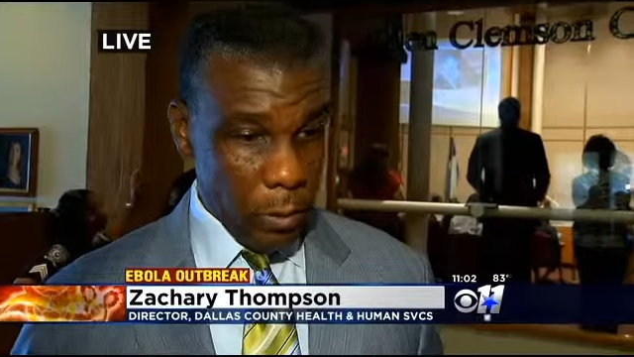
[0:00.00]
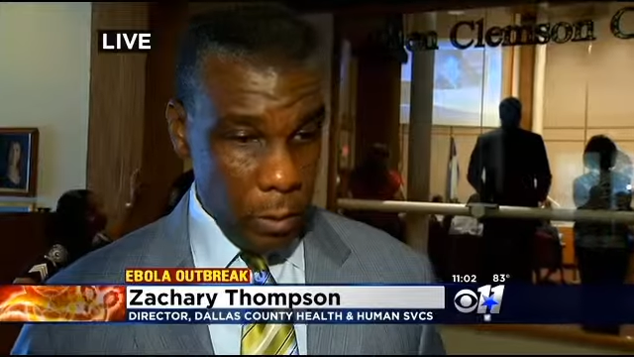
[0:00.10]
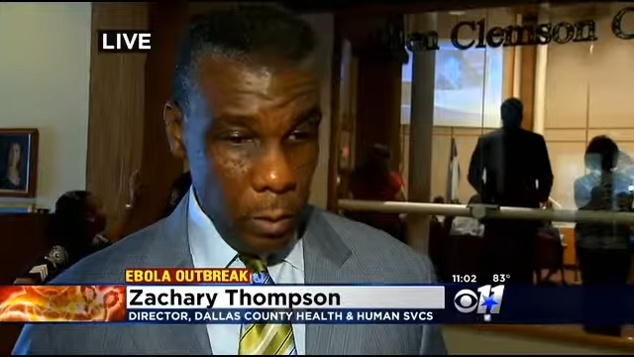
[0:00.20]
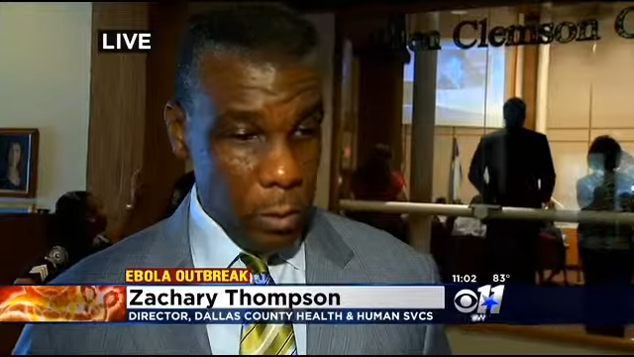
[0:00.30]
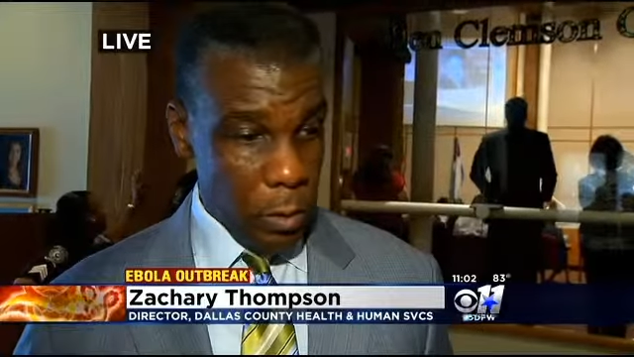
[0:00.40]
and
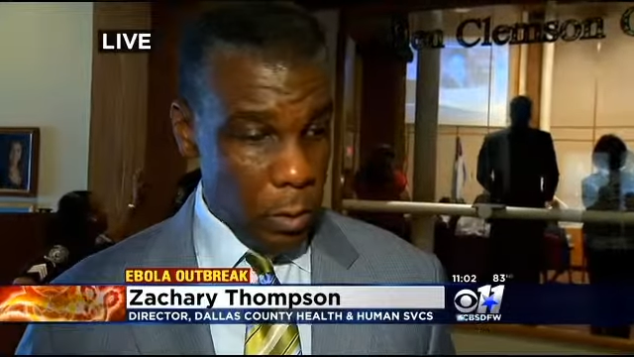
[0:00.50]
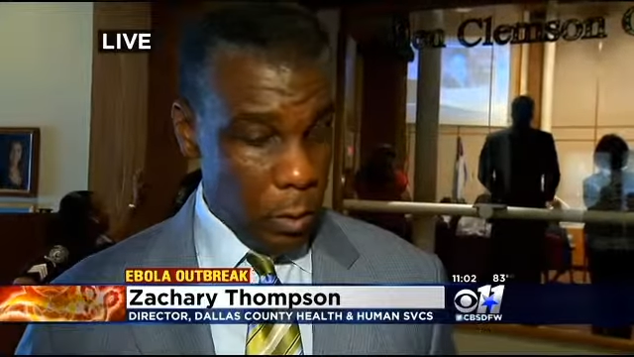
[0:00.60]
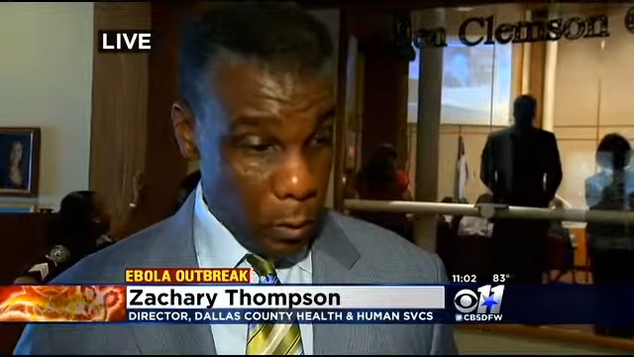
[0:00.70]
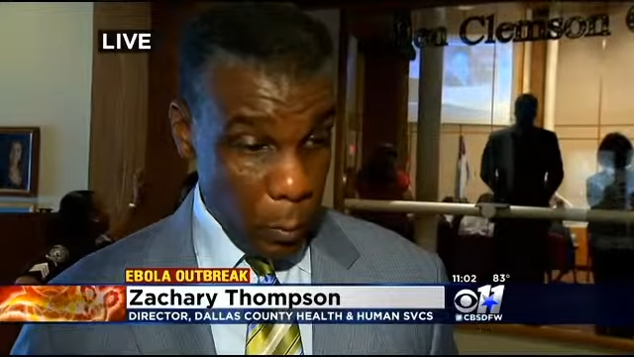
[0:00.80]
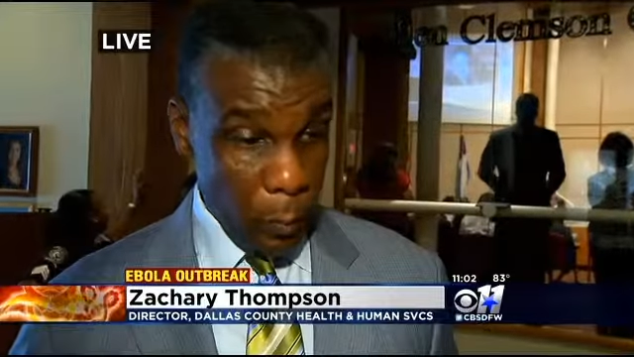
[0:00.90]
CDC
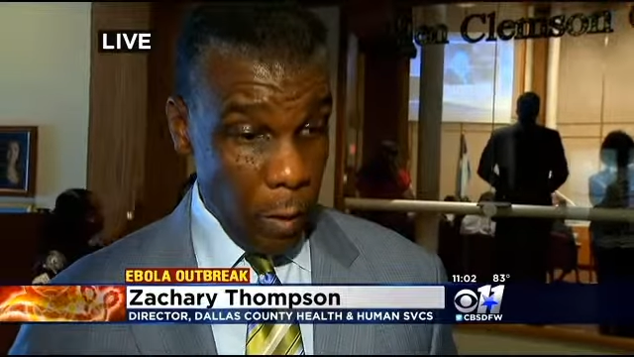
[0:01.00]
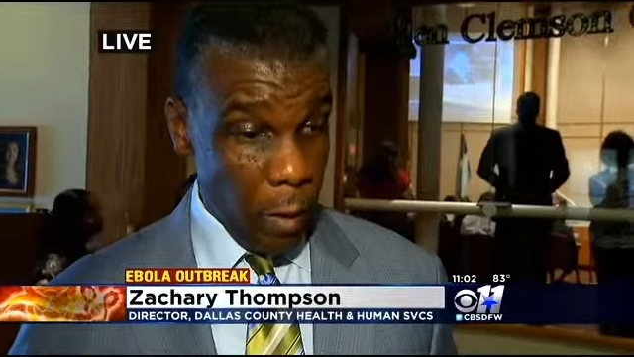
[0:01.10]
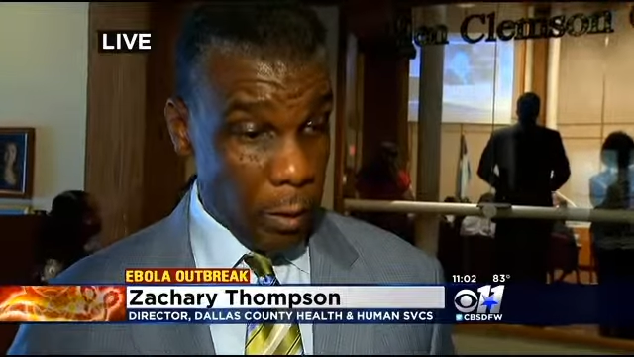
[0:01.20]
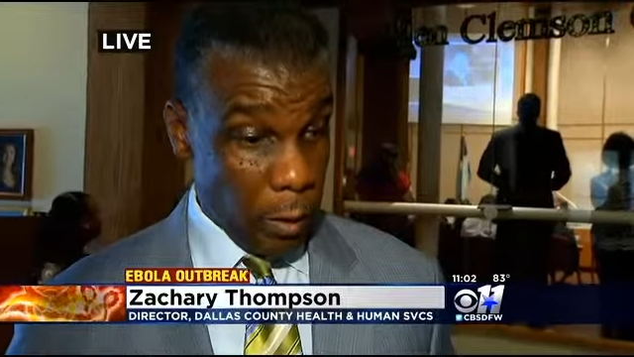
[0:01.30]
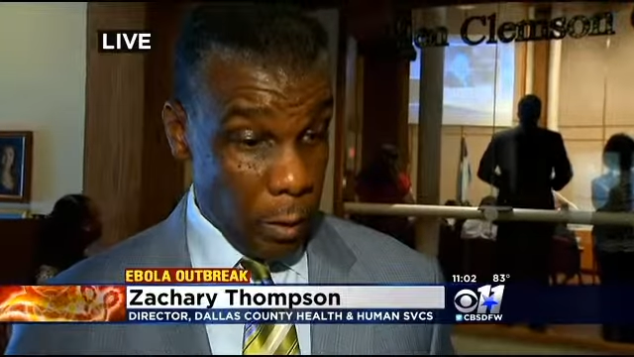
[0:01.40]
is
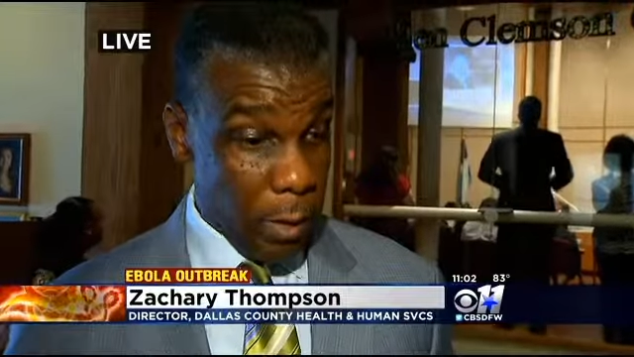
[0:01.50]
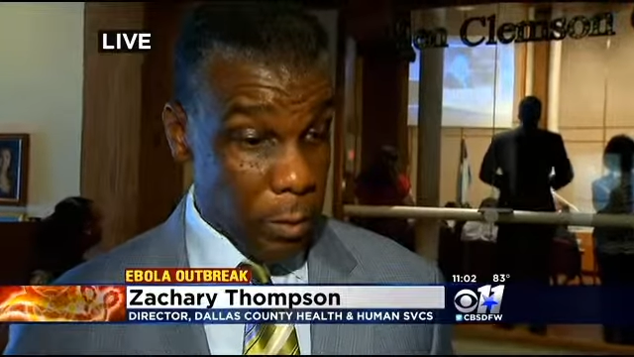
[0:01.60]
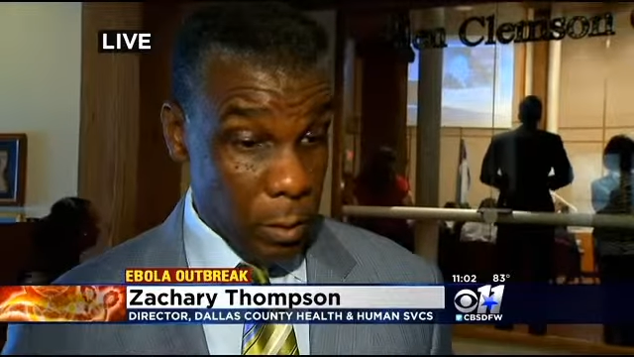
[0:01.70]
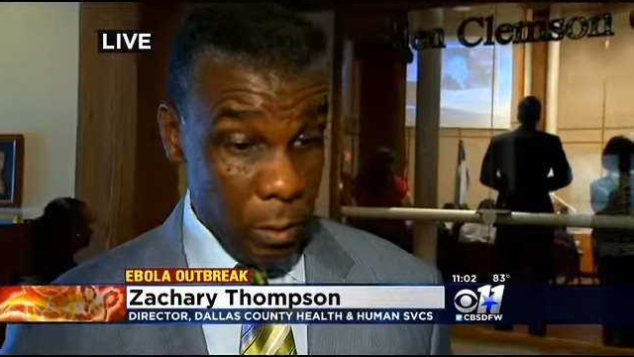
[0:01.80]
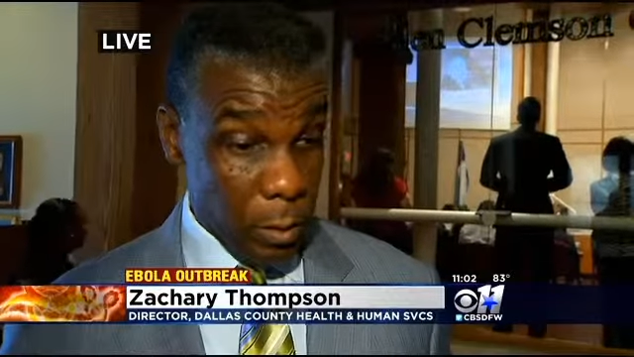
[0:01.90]
preparing in
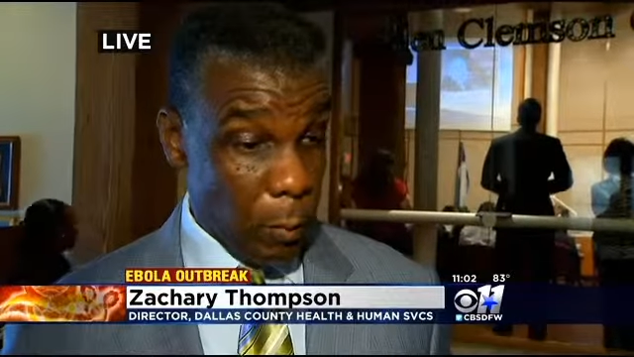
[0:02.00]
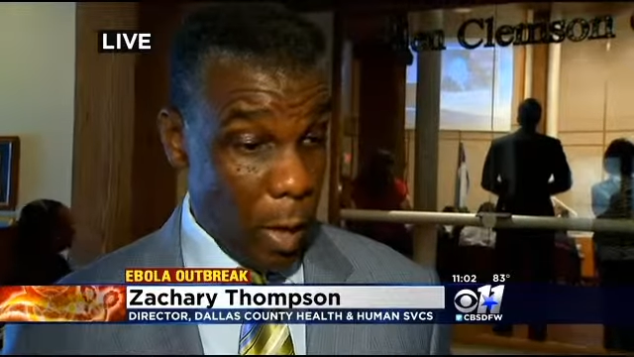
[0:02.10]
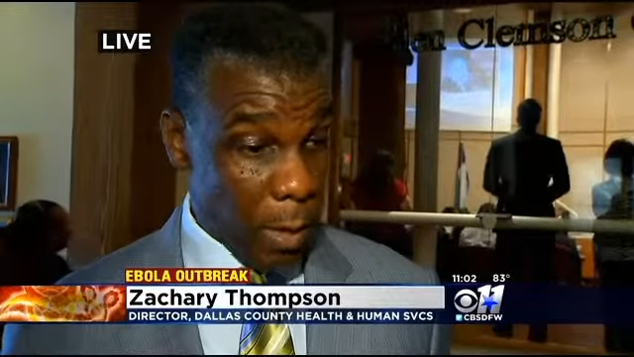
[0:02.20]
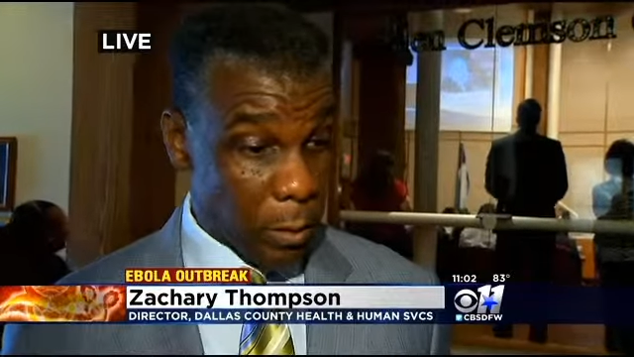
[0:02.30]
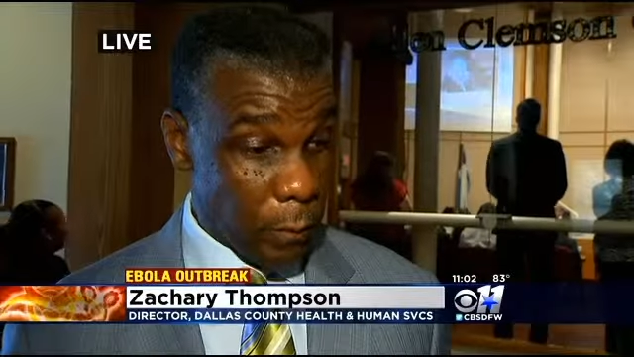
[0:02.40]
case this is a
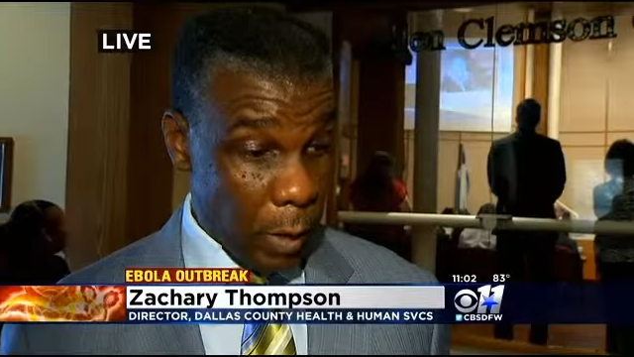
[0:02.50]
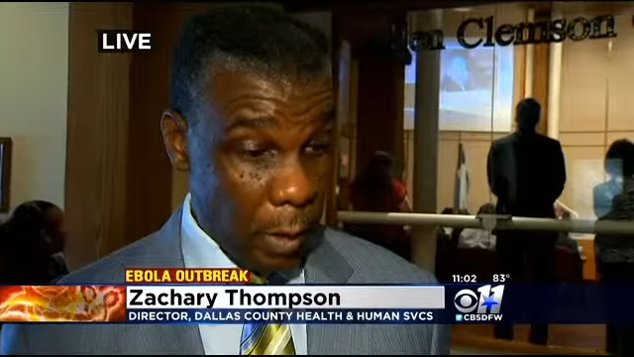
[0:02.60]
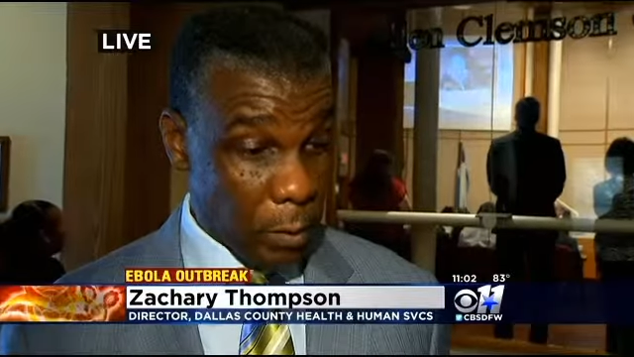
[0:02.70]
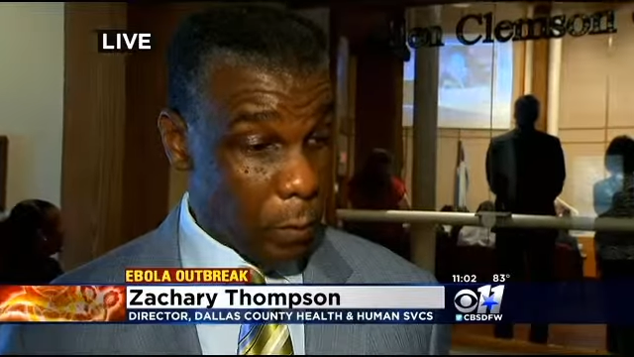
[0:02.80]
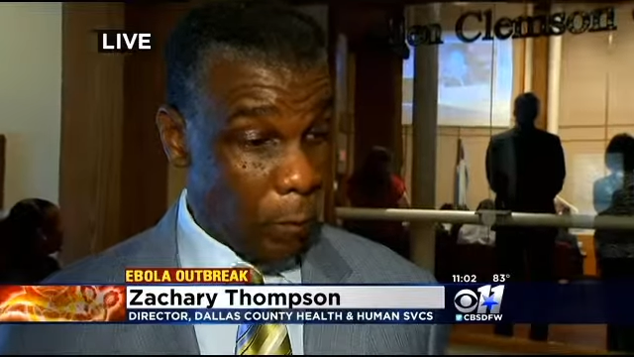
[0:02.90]
positive
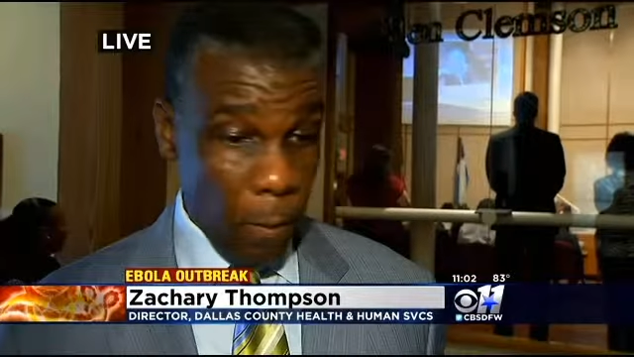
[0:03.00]
case.